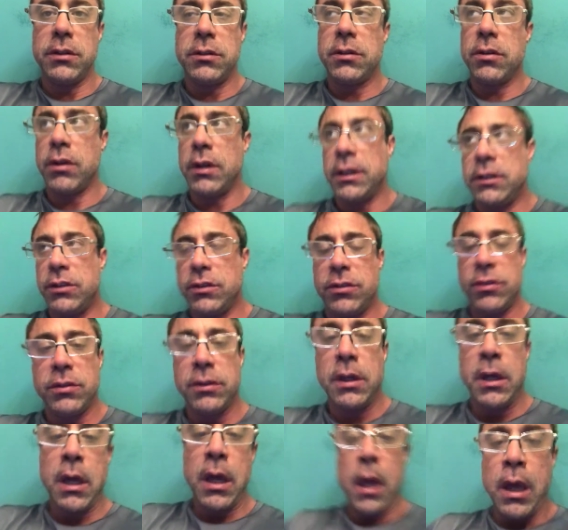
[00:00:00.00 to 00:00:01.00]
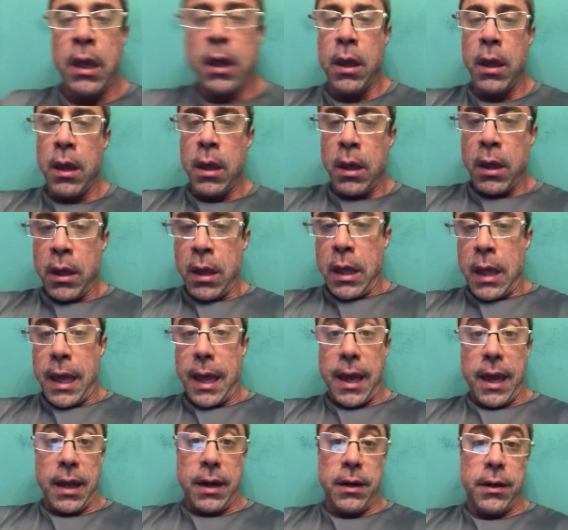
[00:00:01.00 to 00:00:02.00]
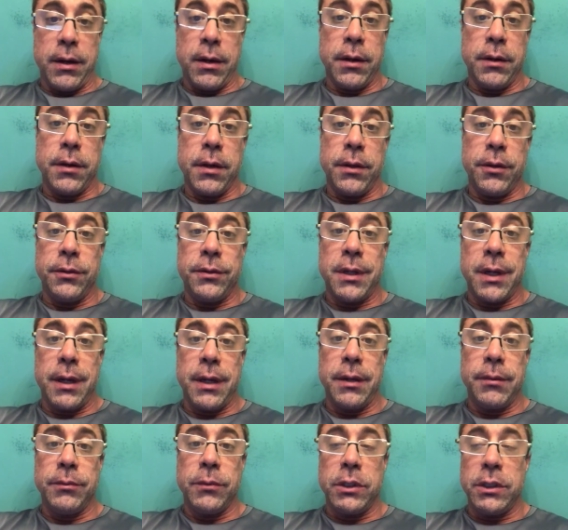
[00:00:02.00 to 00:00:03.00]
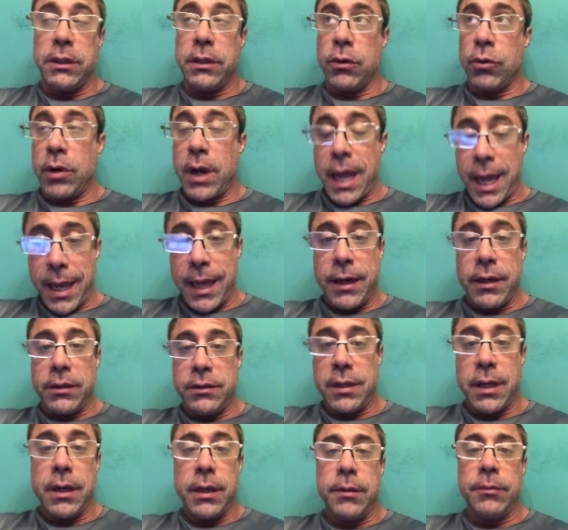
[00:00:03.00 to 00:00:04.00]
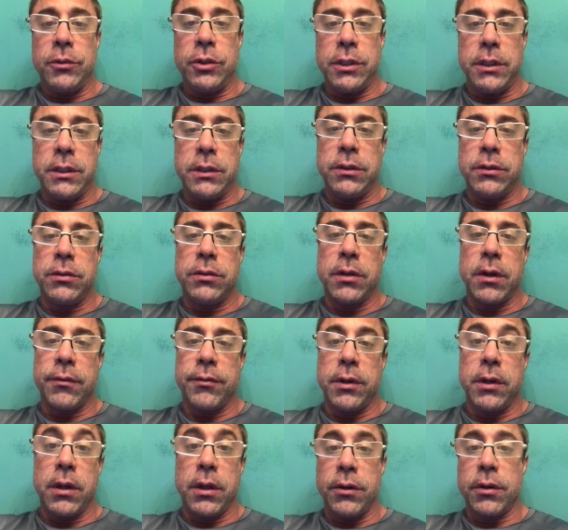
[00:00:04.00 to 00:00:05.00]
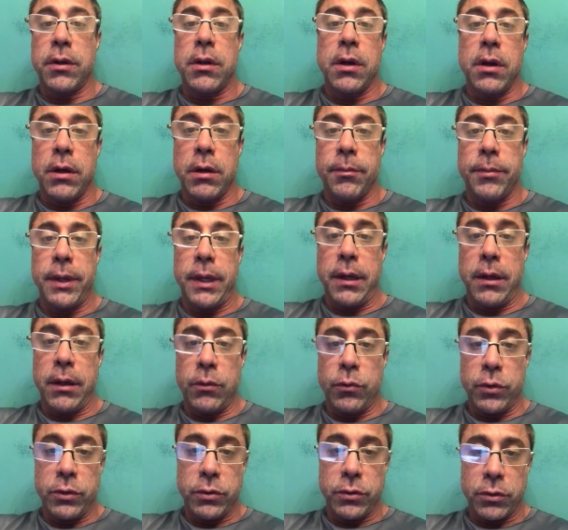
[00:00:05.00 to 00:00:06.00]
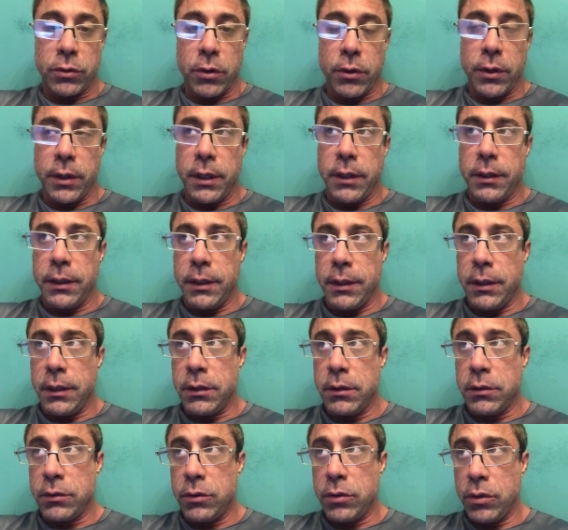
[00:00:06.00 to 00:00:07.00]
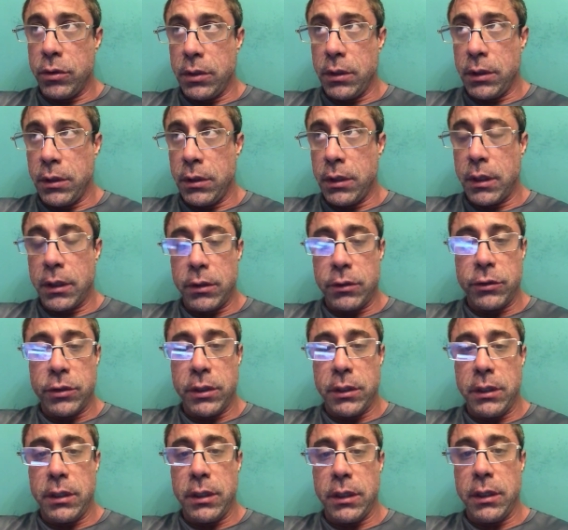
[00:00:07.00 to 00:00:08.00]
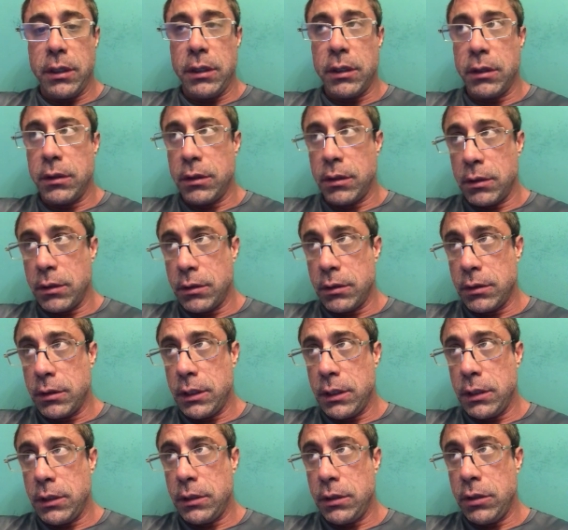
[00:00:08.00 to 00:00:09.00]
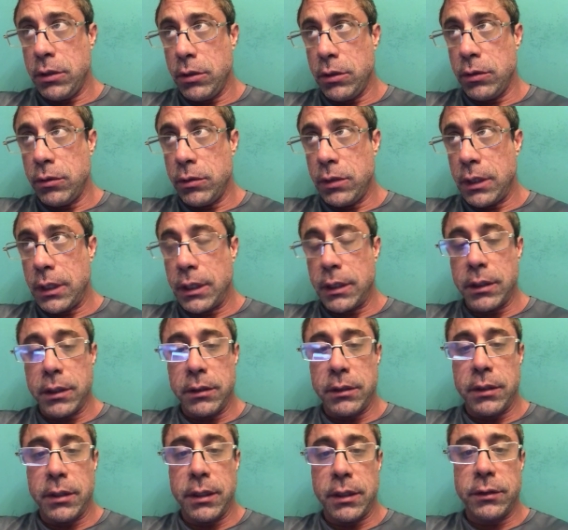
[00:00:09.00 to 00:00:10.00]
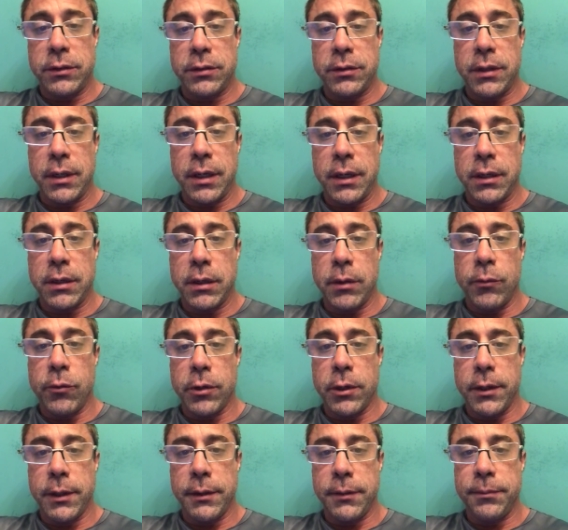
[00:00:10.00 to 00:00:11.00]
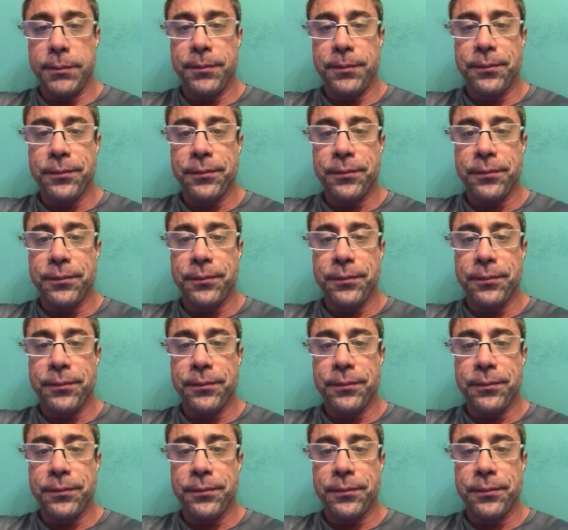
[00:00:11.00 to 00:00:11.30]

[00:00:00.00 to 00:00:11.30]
So I just added another 10 mg or added 10 mg's of another compound, which was RAD, to the LGD and the EQ DECA test stack I'm running.